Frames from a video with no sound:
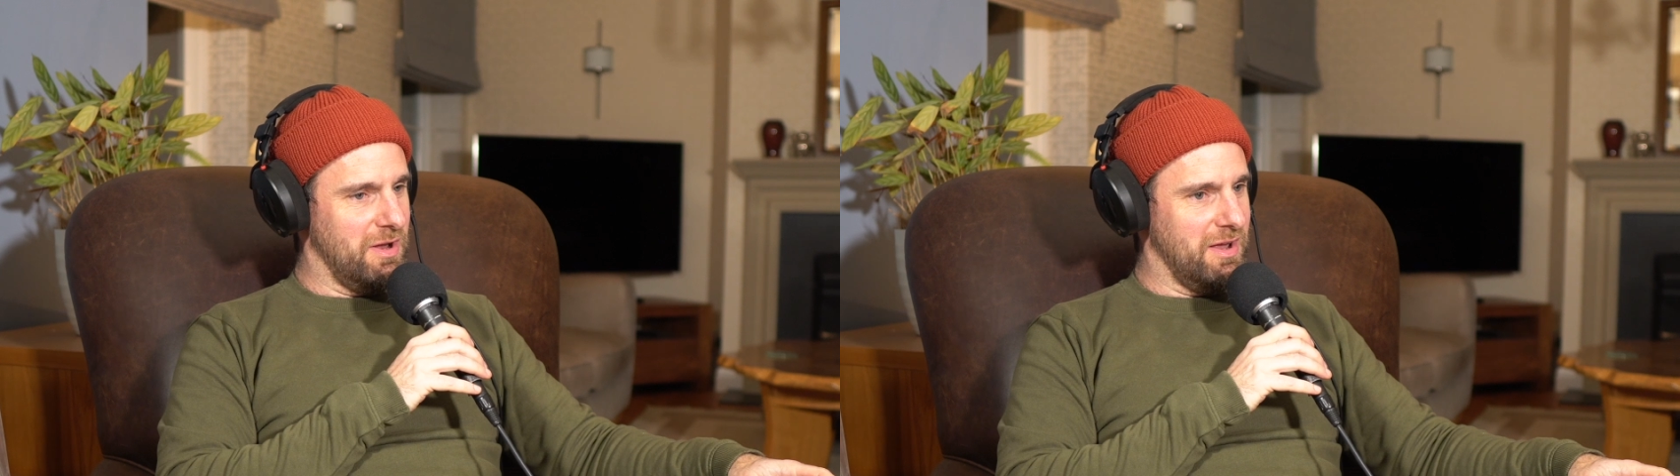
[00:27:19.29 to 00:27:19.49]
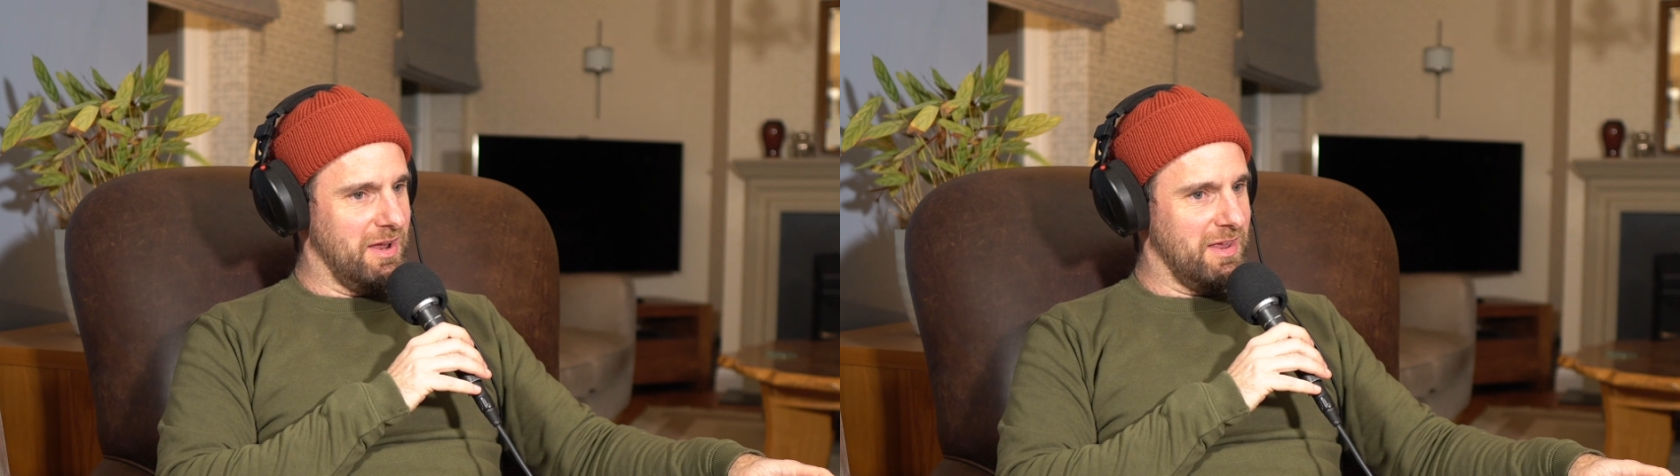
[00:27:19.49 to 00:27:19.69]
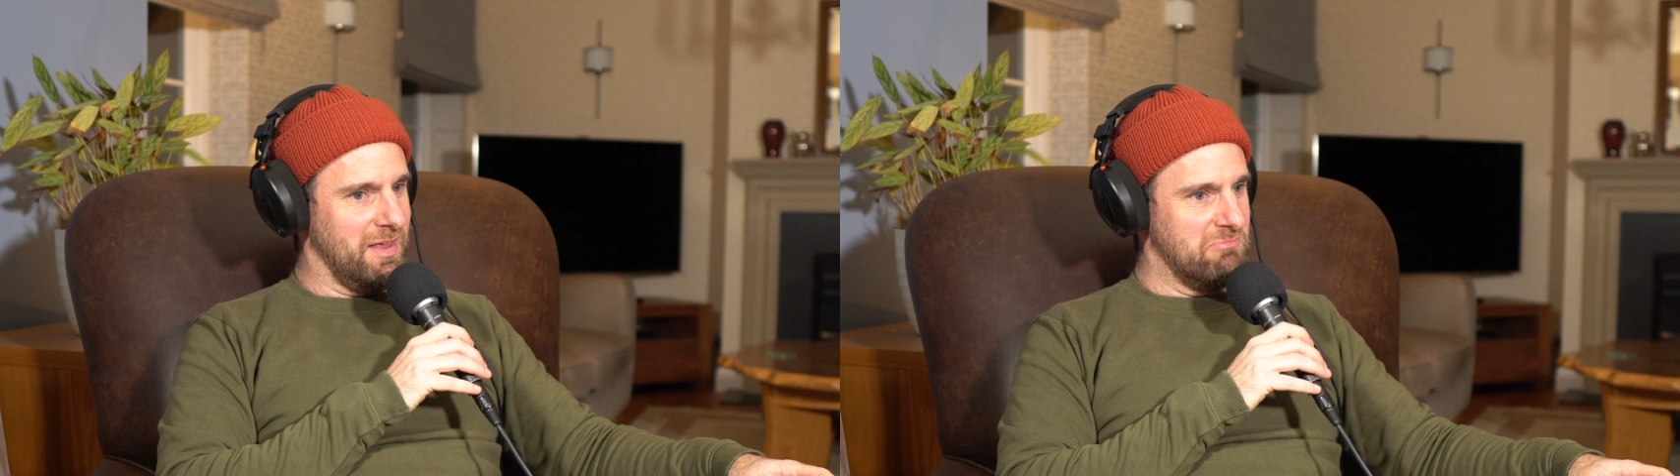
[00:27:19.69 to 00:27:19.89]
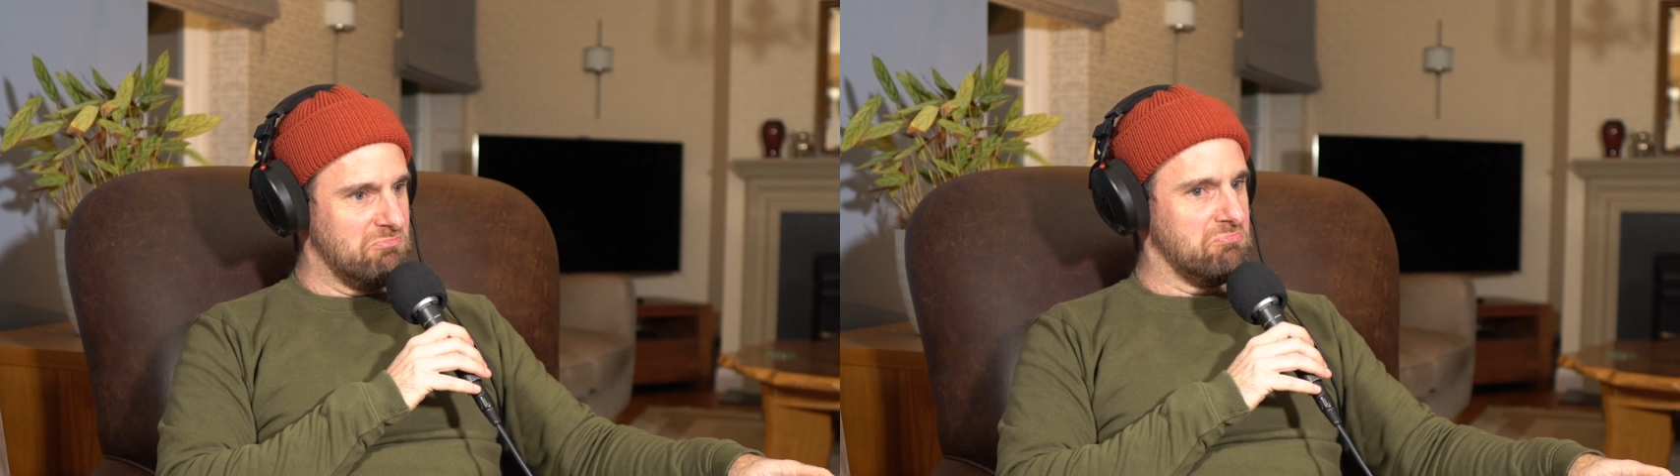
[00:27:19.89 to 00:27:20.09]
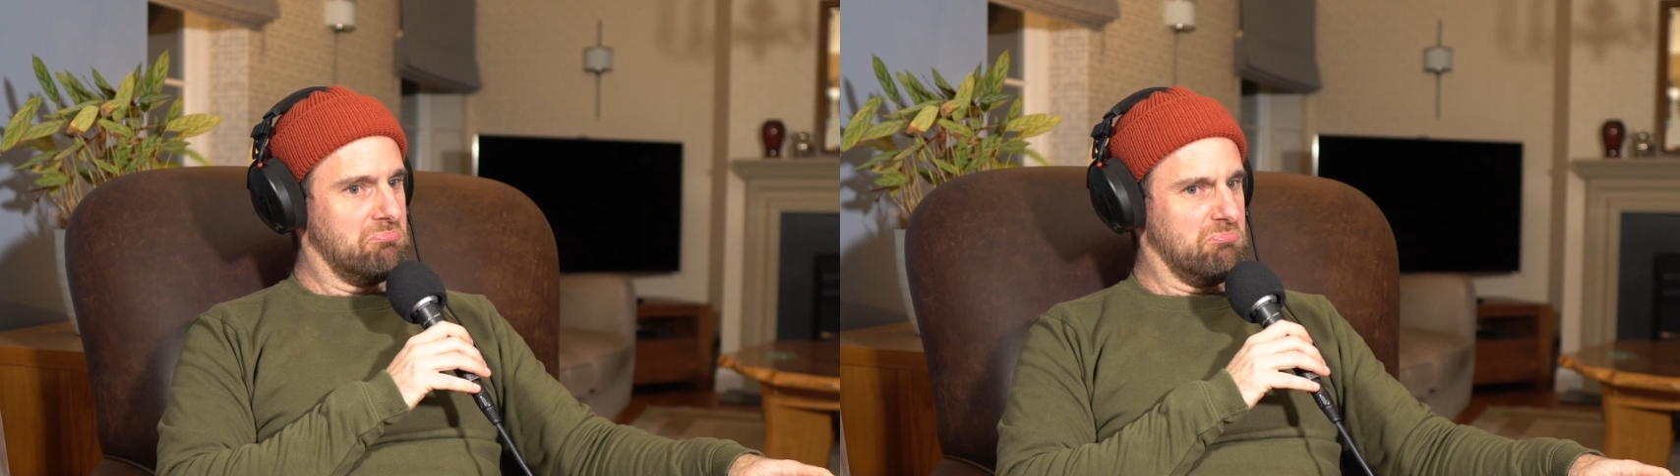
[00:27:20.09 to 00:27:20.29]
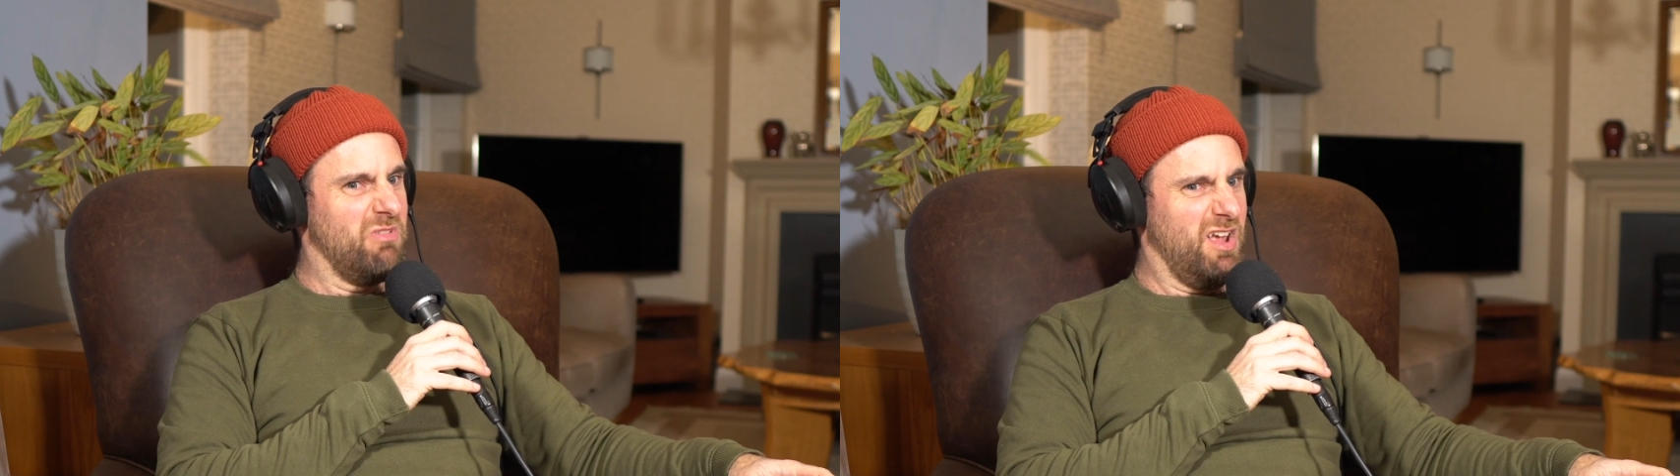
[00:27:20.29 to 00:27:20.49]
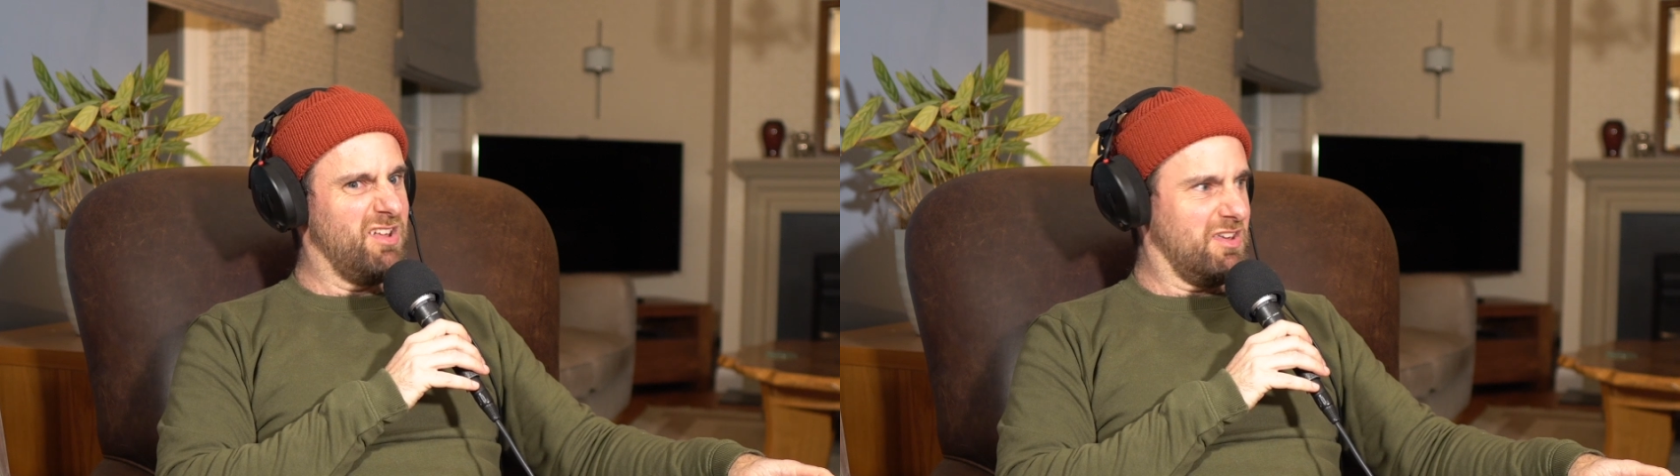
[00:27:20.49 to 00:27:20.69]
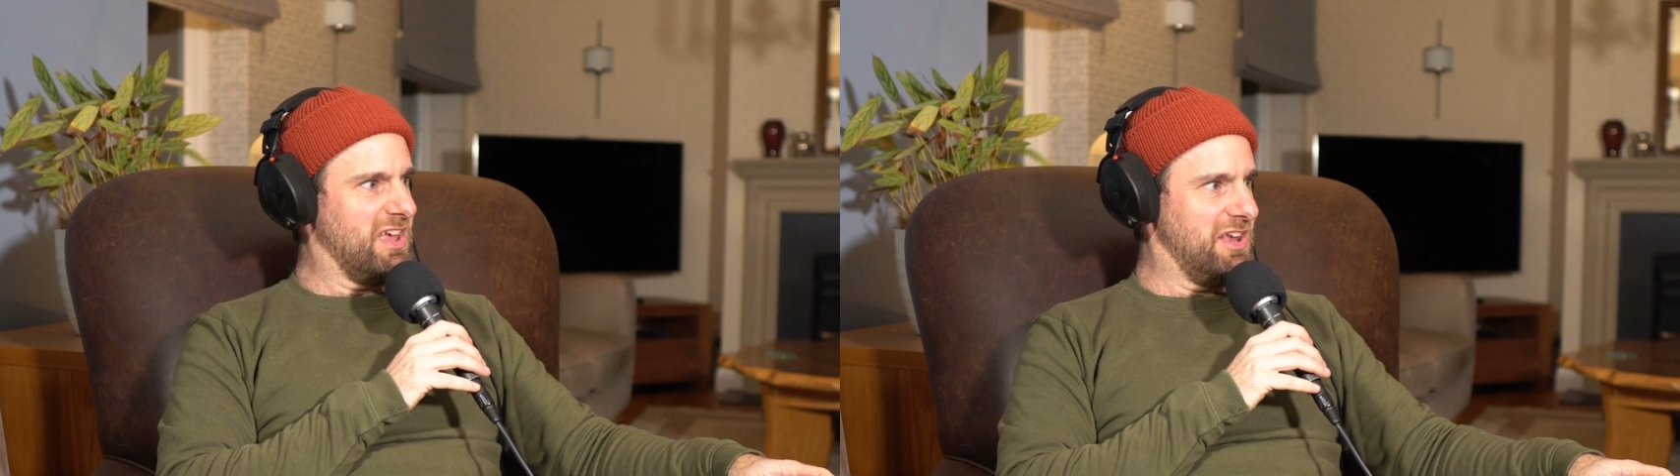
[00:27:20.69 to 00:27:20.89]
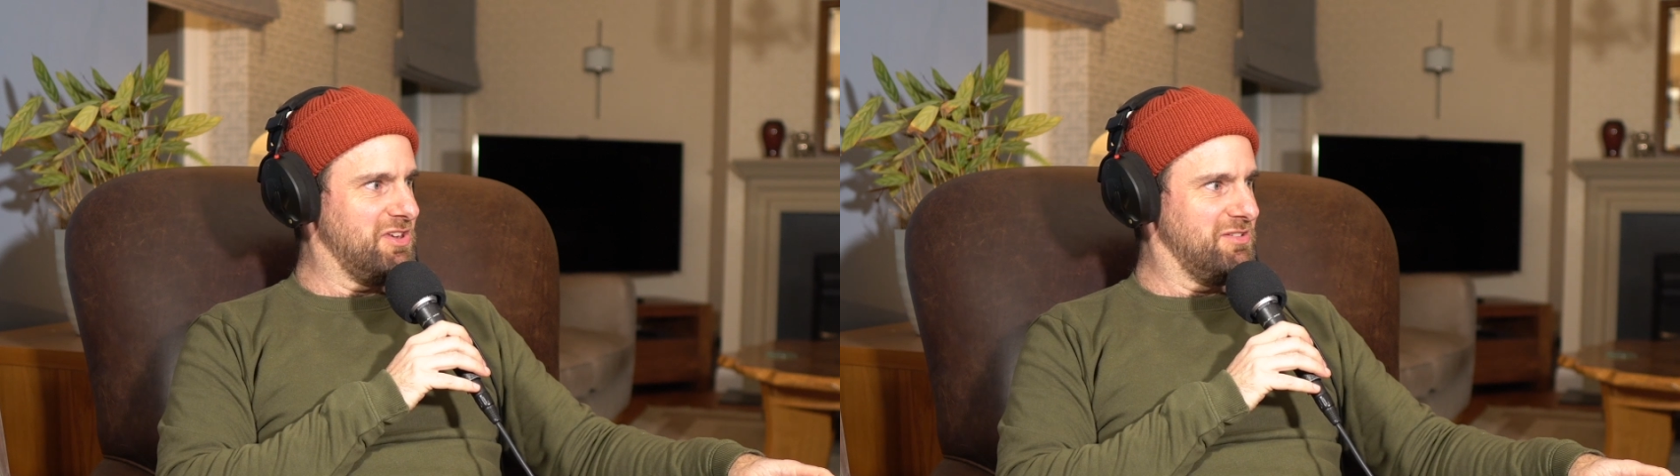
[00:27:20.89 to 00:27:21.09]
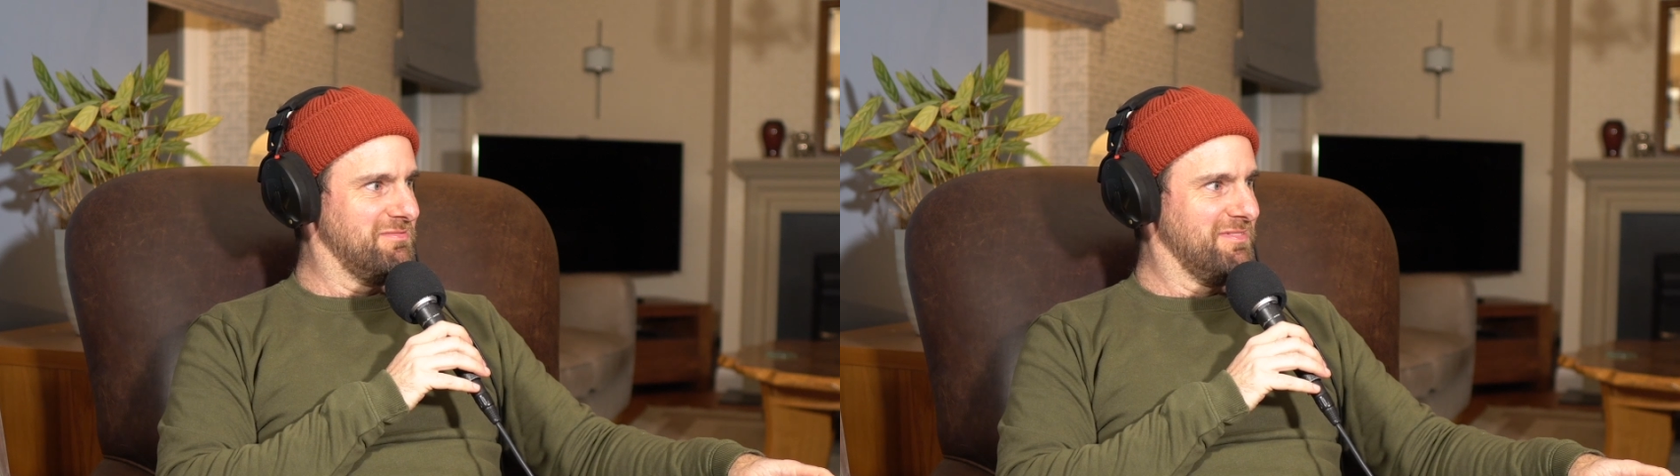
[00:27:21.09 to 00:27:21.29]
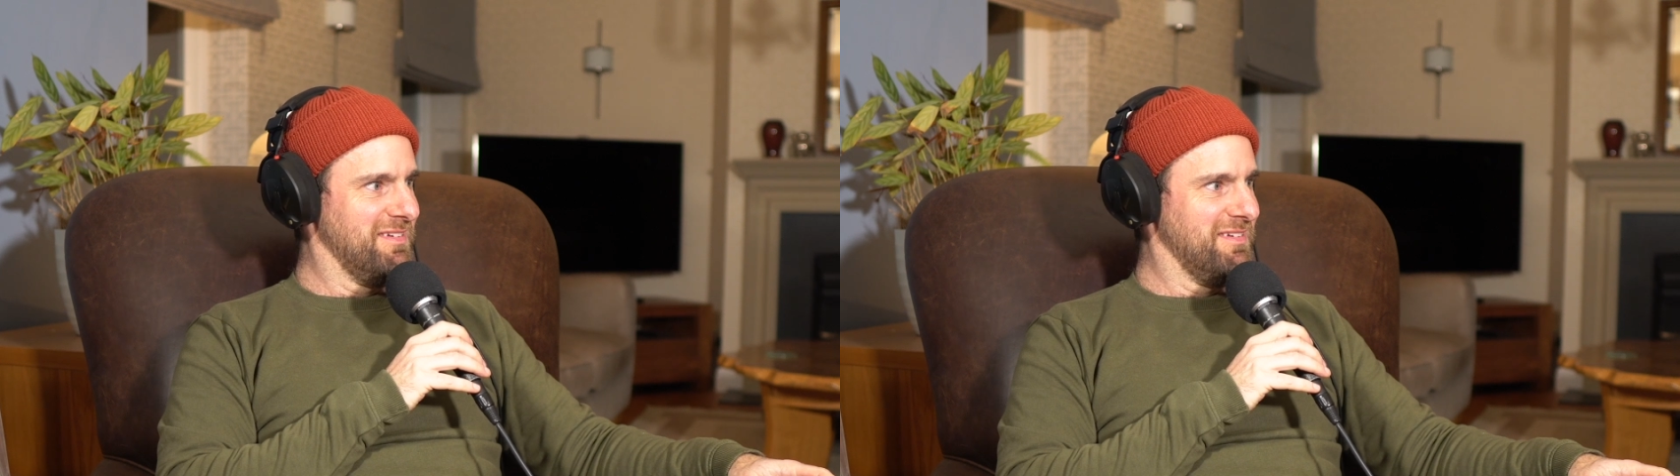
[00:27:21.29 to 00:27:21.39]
like, it's a Canyon.